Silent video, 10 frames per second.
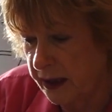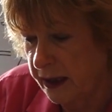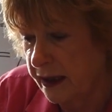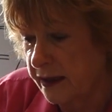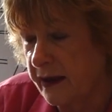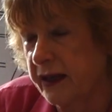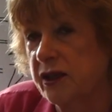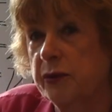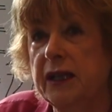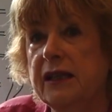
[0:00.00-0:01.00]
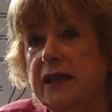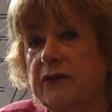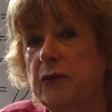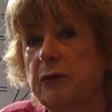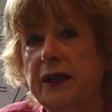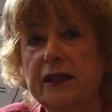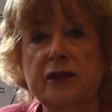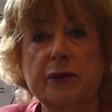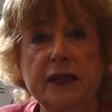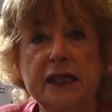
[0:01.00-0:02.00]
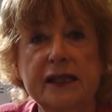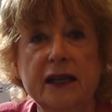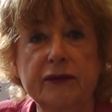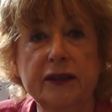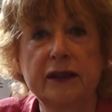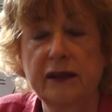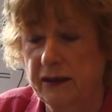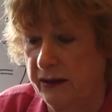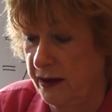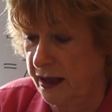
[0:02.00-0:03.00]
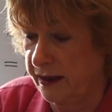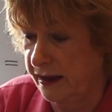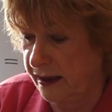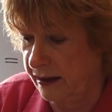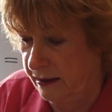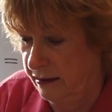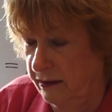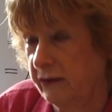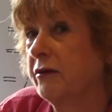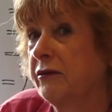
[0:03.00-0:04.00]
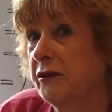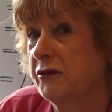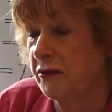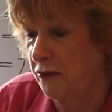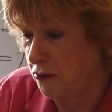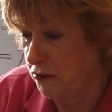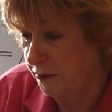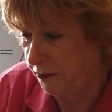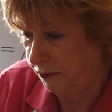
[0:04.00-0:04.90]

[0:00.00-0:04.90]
So that's 27 plus 27, so that's 54.